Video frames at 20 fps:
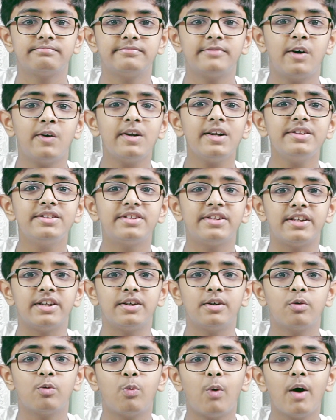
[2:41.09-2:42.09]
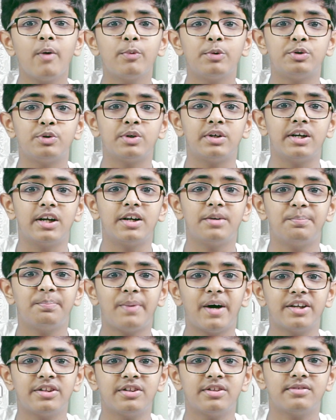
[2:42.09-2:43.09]
Now let's see why we should learn
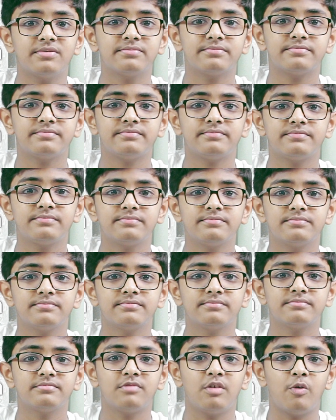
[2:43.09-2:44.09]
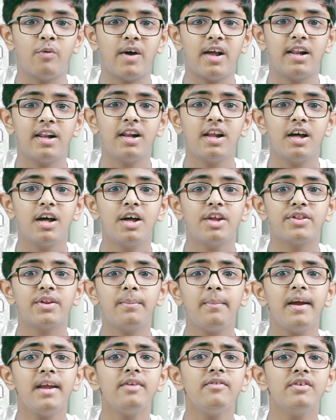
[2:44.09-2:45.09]
Python. Well,
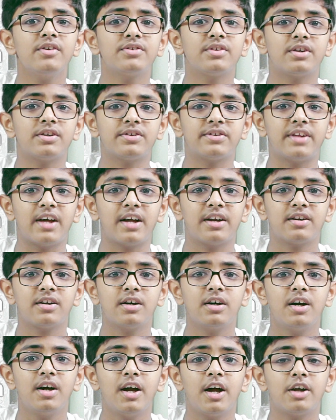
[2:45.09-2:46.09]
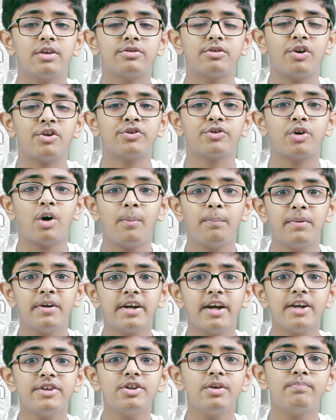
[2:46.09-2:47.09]
the main reason is that it solves
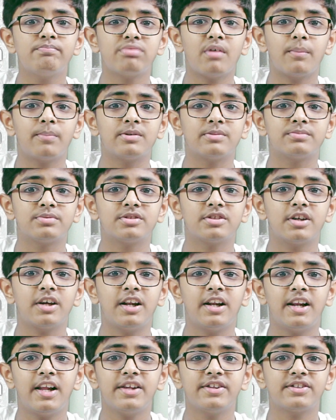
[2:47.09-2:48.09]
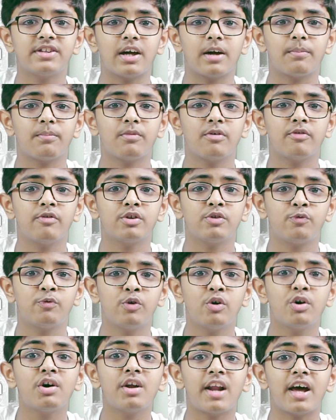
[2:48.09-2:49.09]
complicated problems in less time with
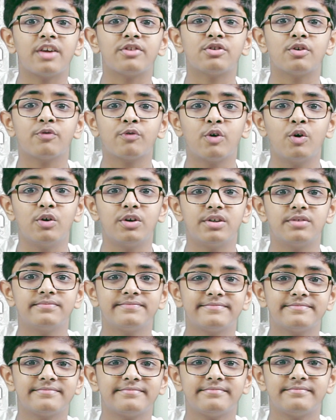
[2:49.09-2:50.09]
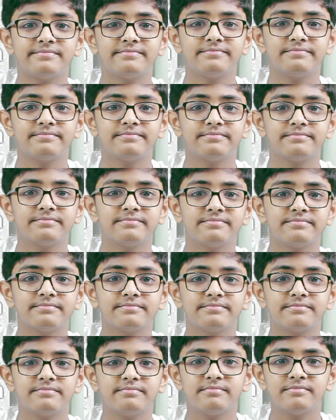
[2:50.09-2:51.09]
fewer lines of code.
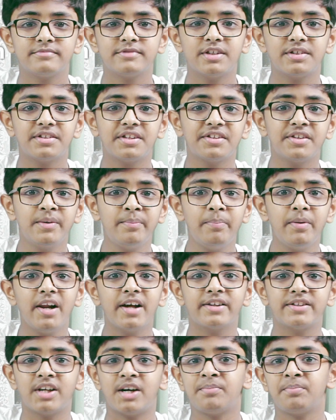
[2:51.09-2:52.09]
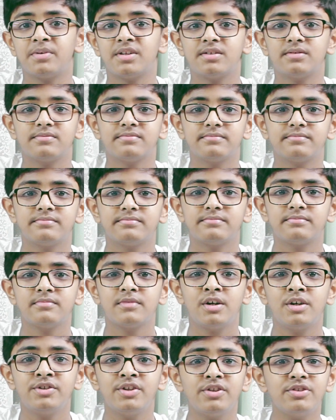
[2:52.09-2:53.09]
Just a simple example.
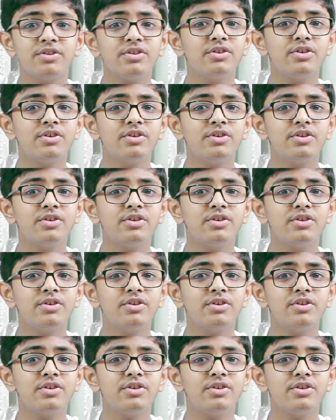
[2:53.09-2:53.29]
This